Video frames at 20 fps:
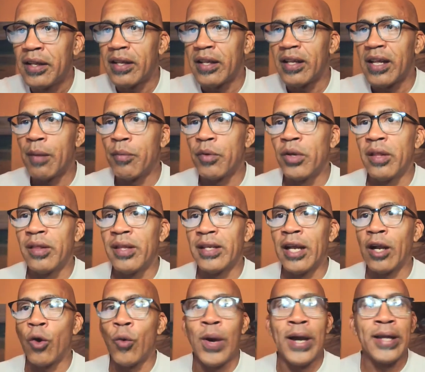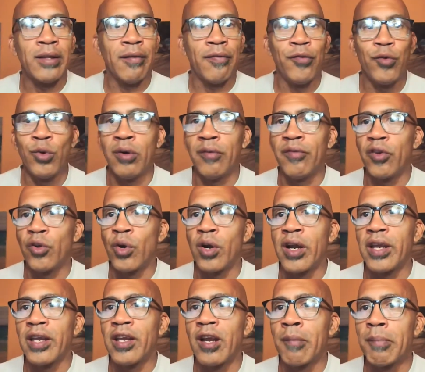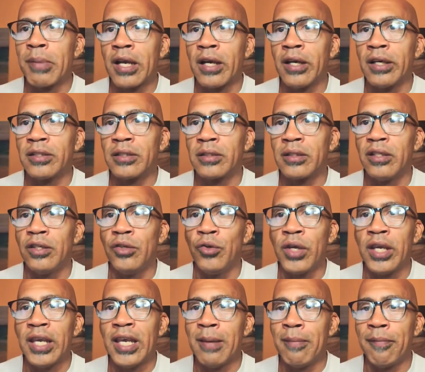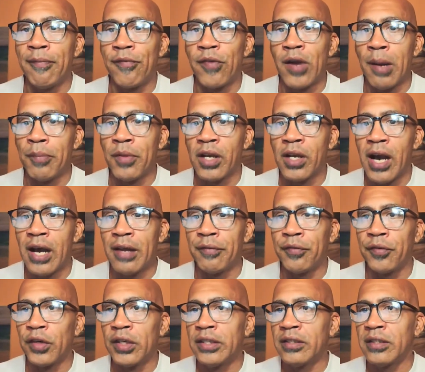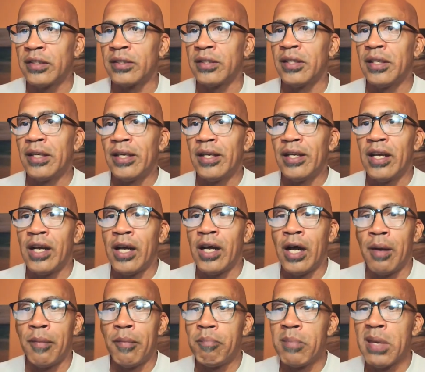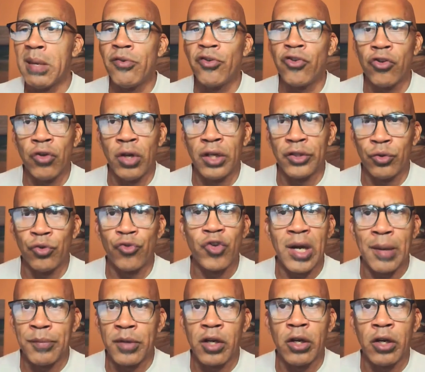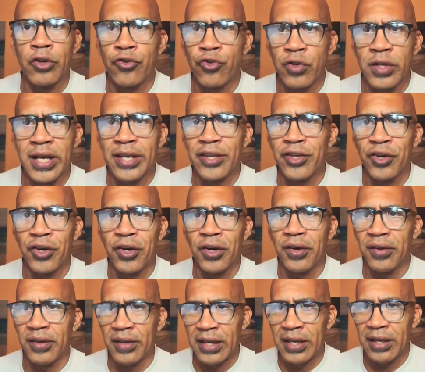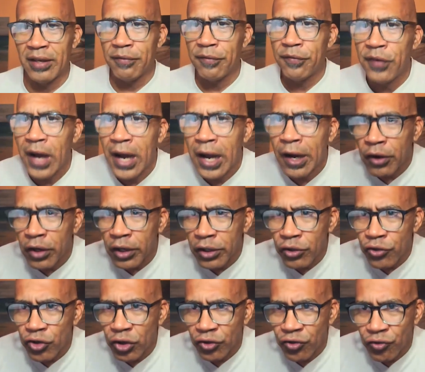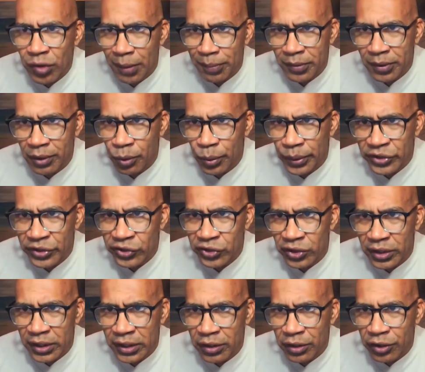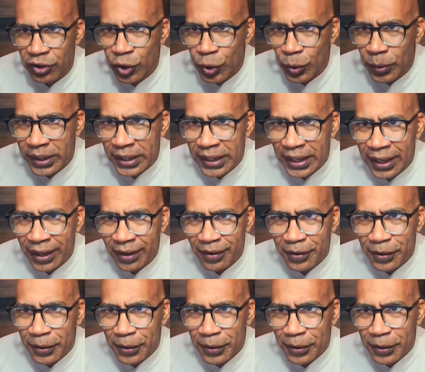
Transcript: I'm going to think that quite a few of you are here because you came from the conference. Maybe you should also drop the country that you're in. Farah, you just dropped a question in the Q&A.